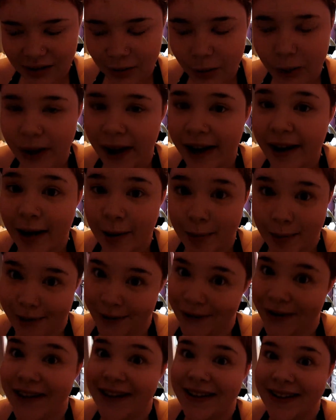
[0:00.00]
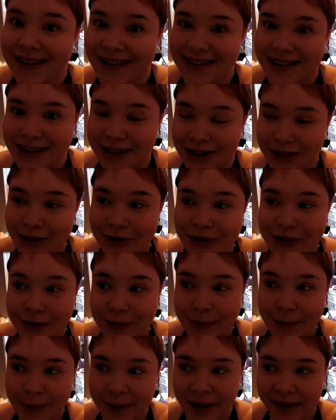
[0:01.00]
When I upload this to
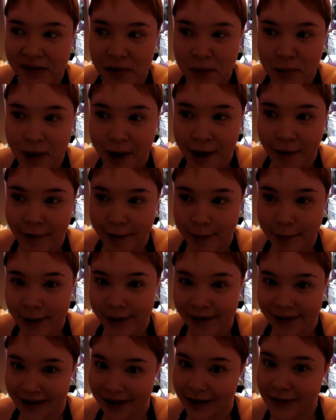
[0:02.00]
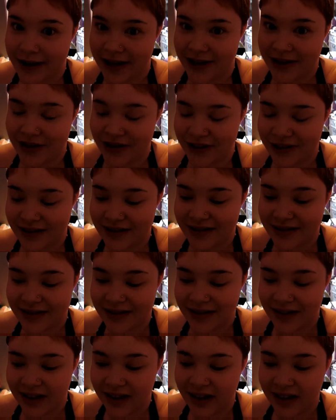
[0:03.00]
YouTube, I will probably put an annotation
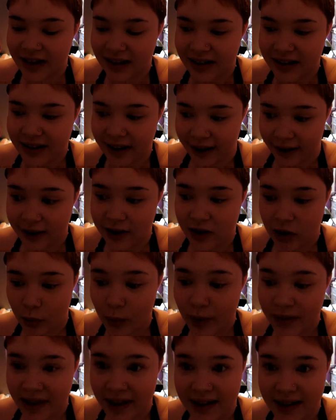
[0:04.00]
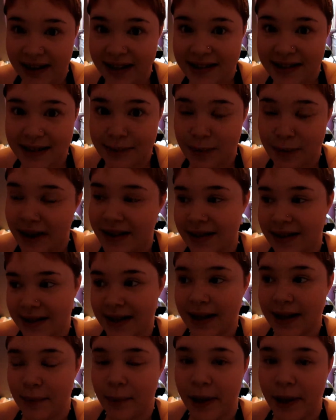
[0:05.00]
telling you what that is because it's
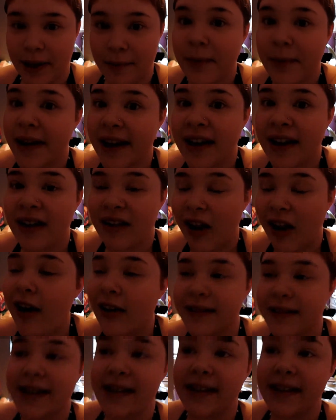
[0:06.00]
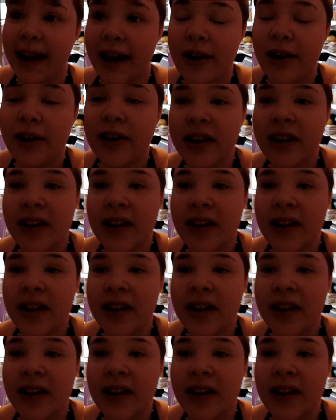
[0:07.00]
gonna bug me all day now.